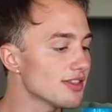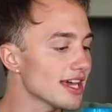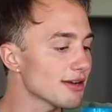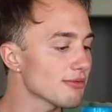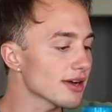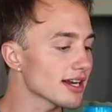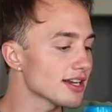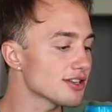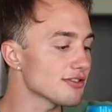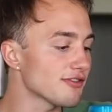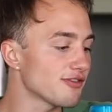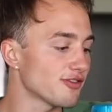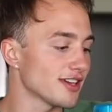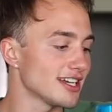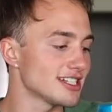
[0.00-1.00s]
Then we're gonna do
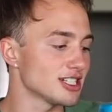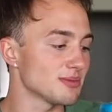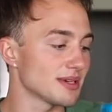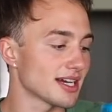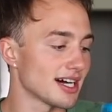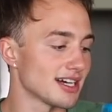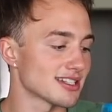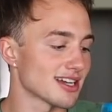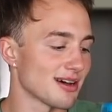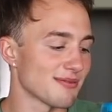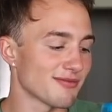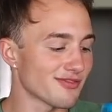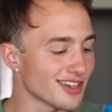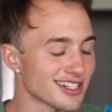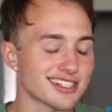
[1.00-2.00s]
Fiji because
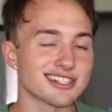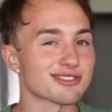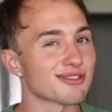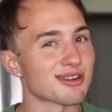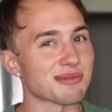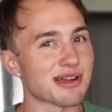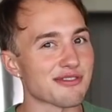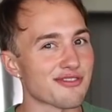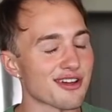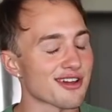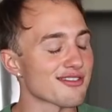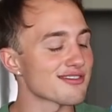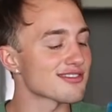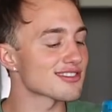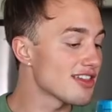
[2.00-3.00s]
Fiji is one of my
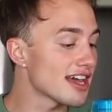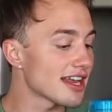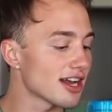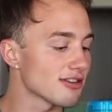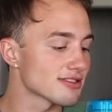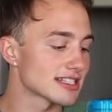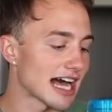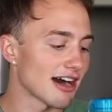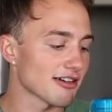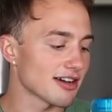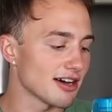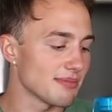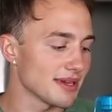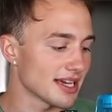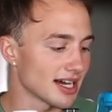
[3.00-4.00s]
faves. Then
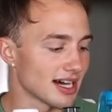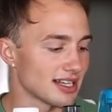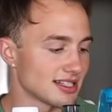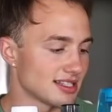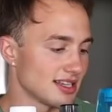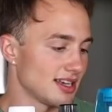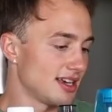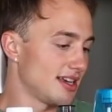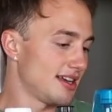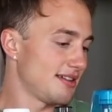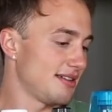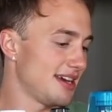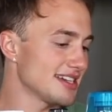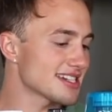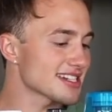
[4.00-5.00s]
Osaka because
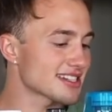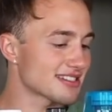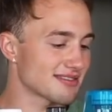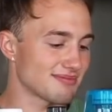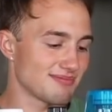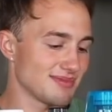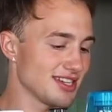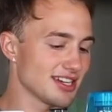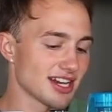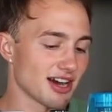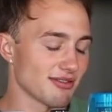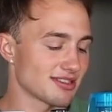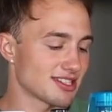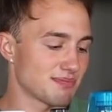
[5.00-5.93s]
it's just, you know,